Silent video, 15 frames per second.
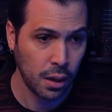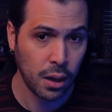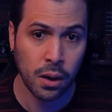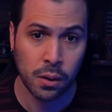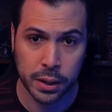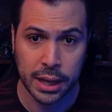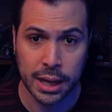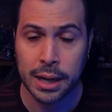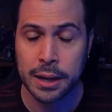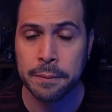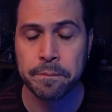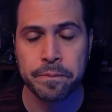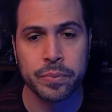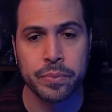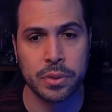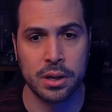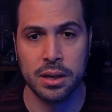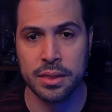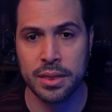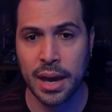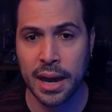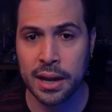Okay,
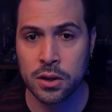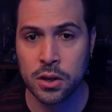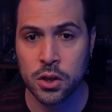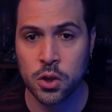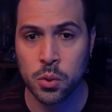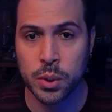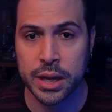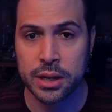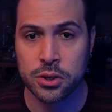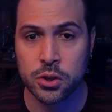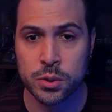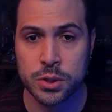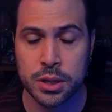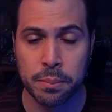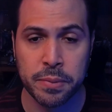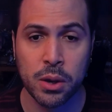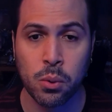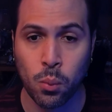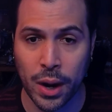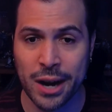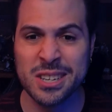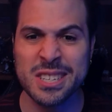then you can do something
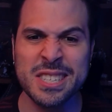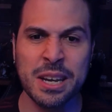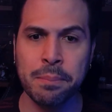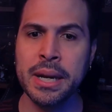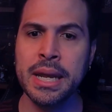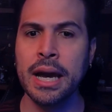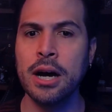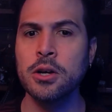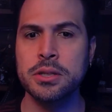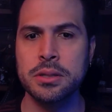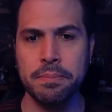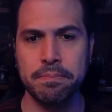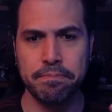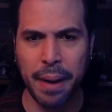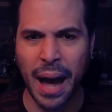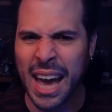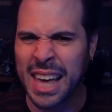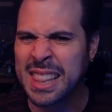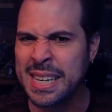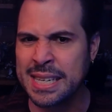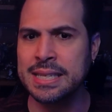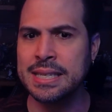where somebody else
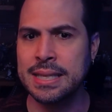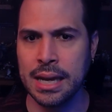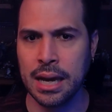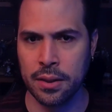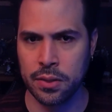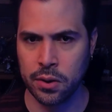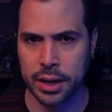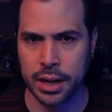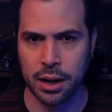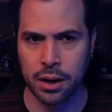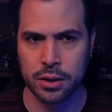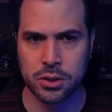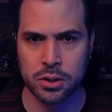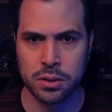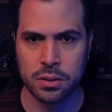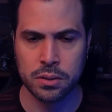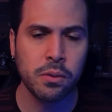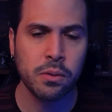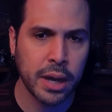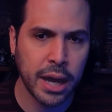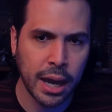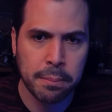pilots the other character. You
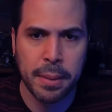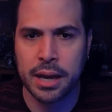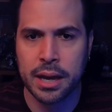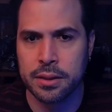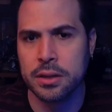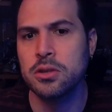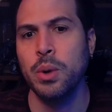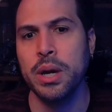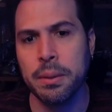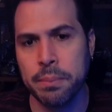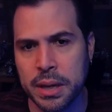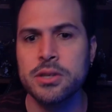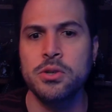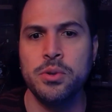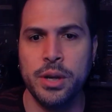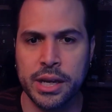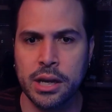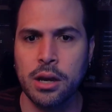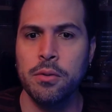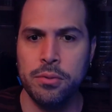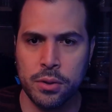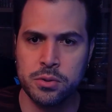can't make it this week because you did
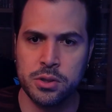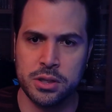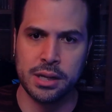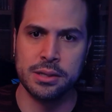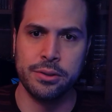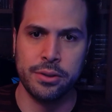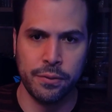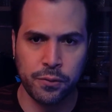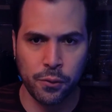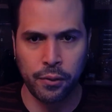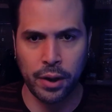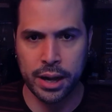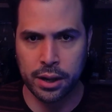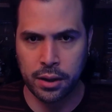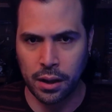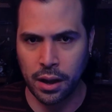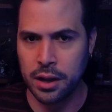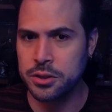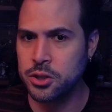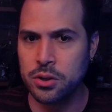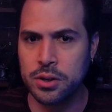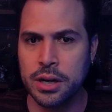get those tickets to the Foo Fighters
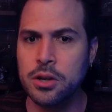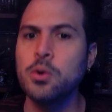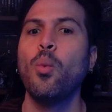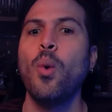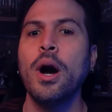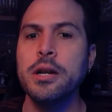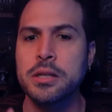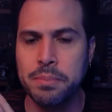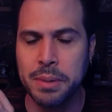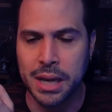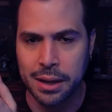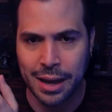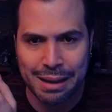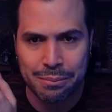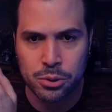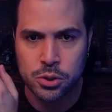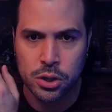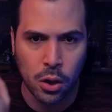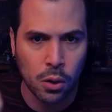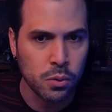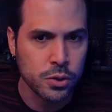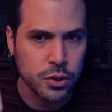concert and you want to be able to
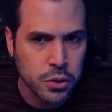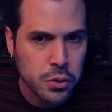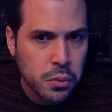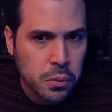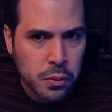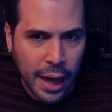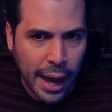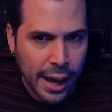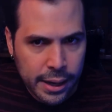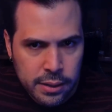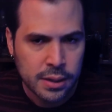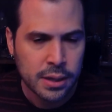go do that.